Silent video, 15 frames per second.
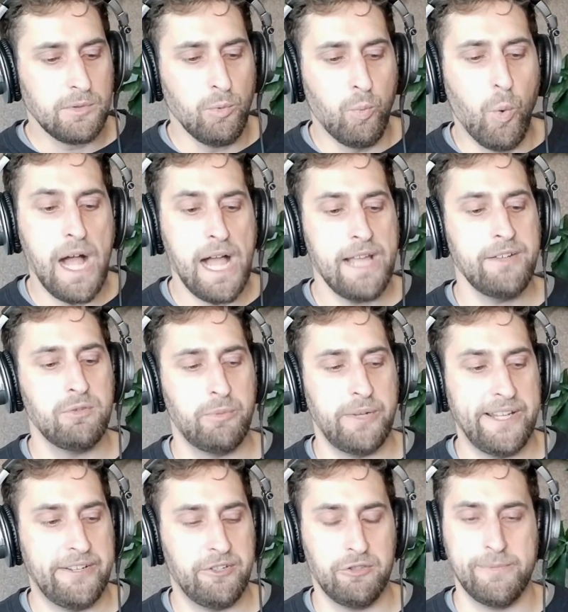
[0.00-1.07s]
why do
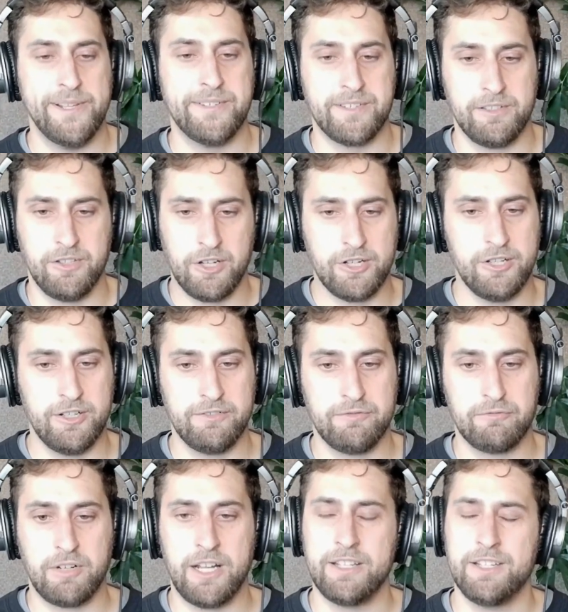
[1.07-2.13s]
we humans learn,
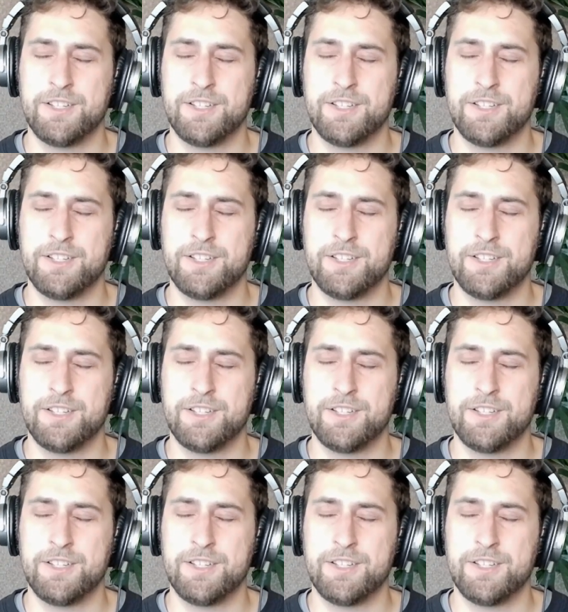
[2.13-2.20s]
right?